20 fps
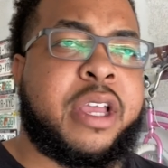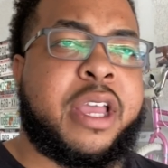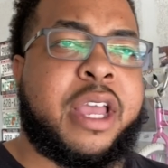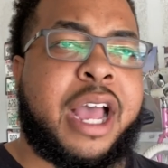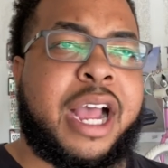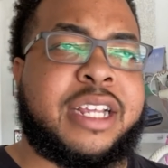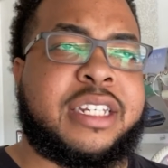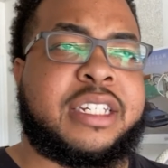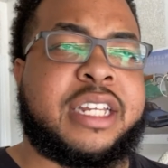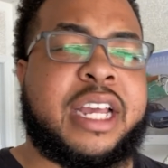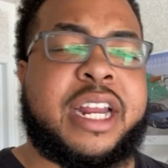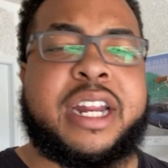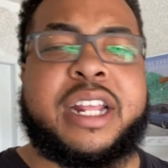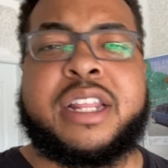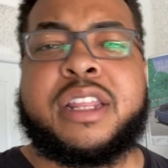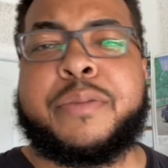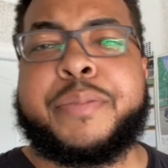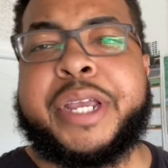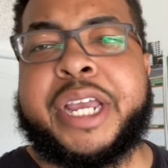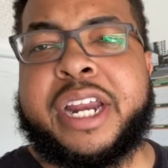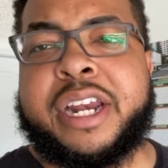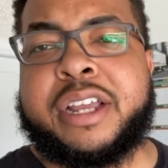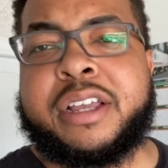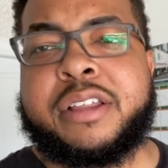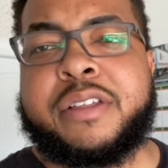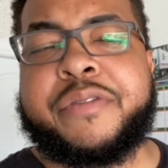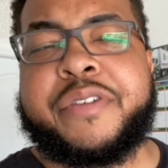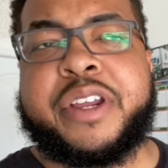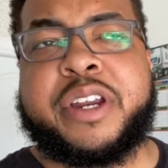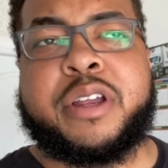I said it in the beginning of the
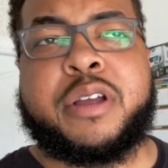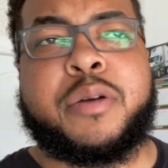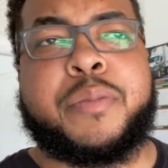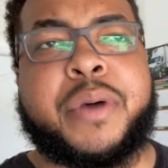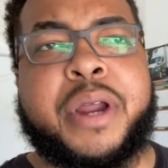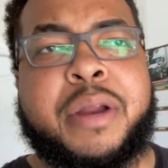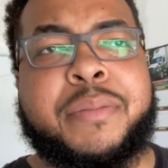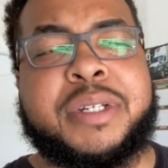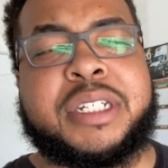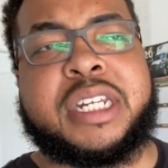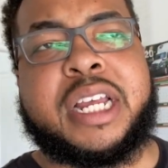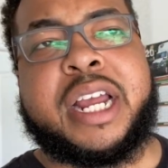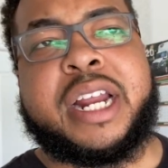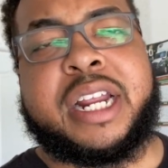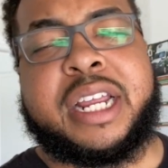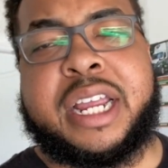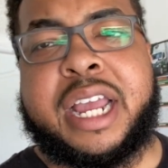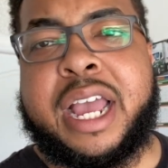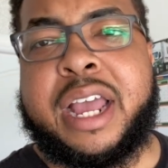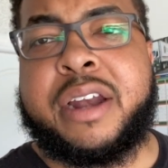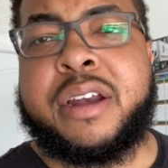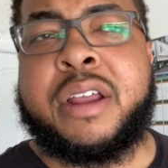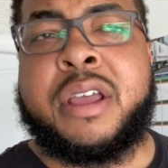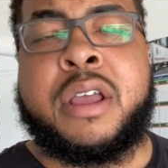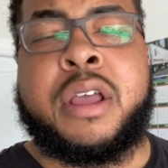video, but I'm gonna say it again.